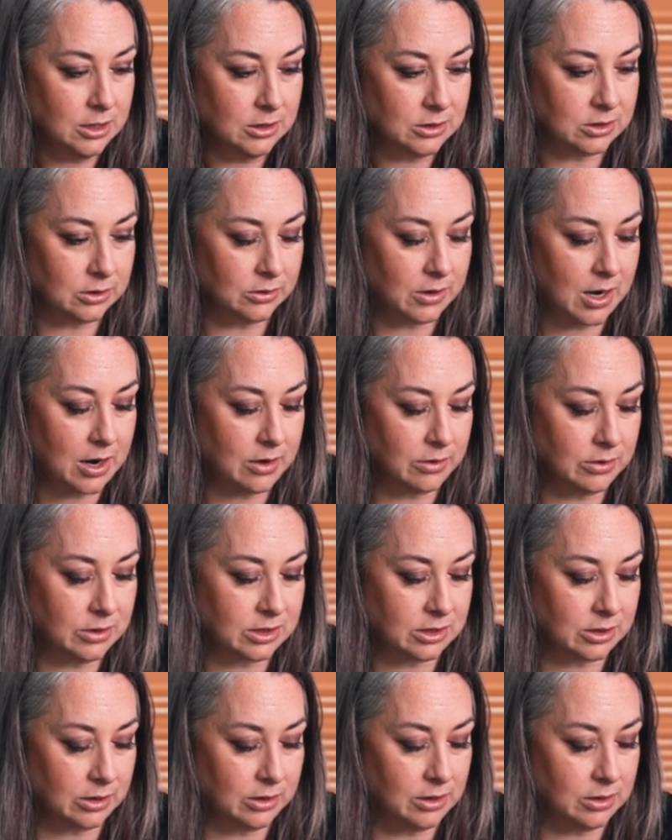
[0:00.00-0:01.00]
So now
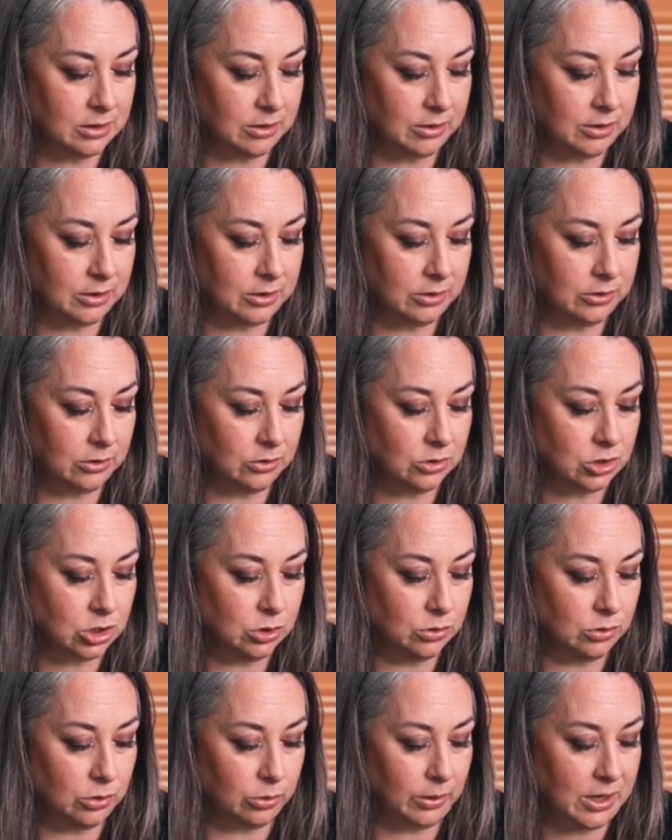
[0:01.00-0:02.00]
it's starting to look a little
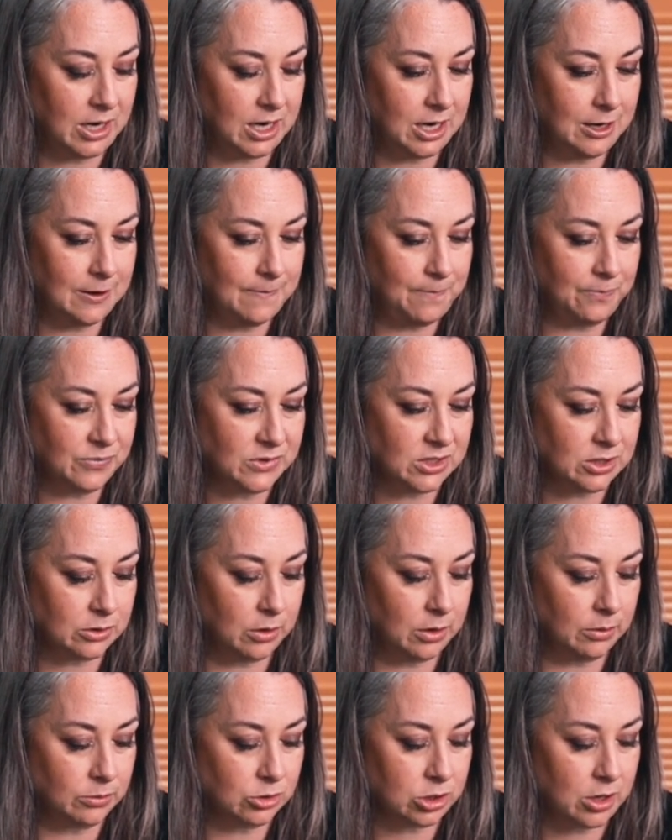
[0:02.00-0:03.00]
too green. So
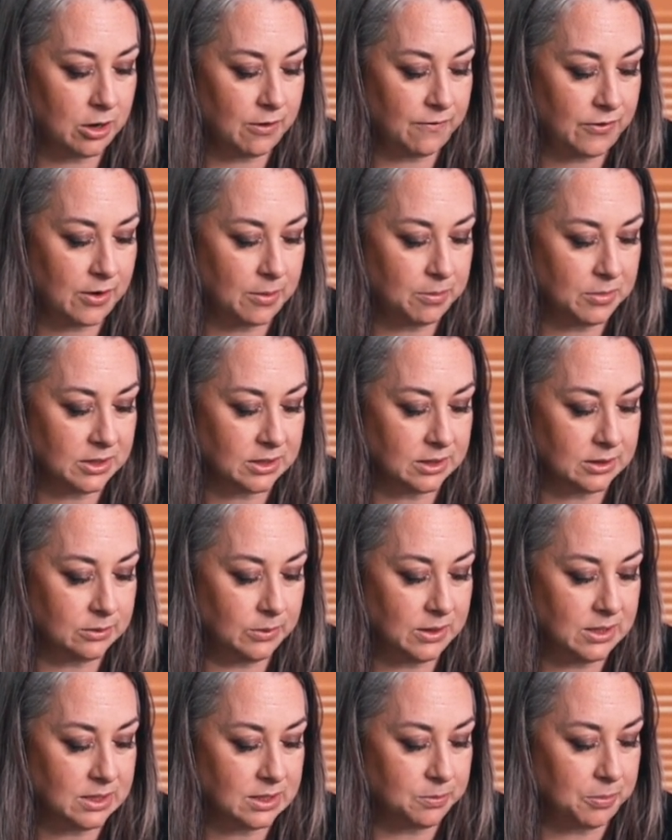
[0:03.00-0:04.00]
I'm trying to find my
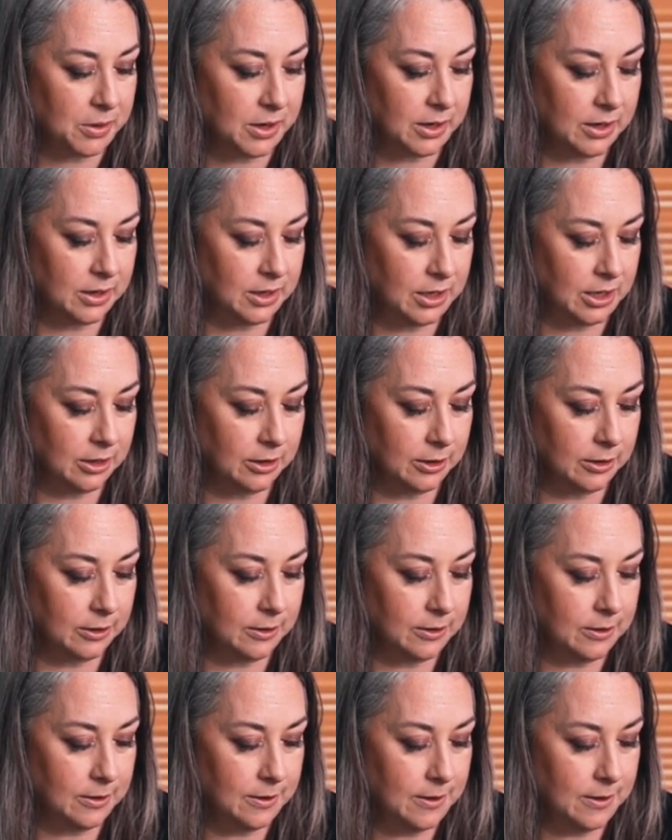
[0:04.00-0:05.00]
sweet spot here.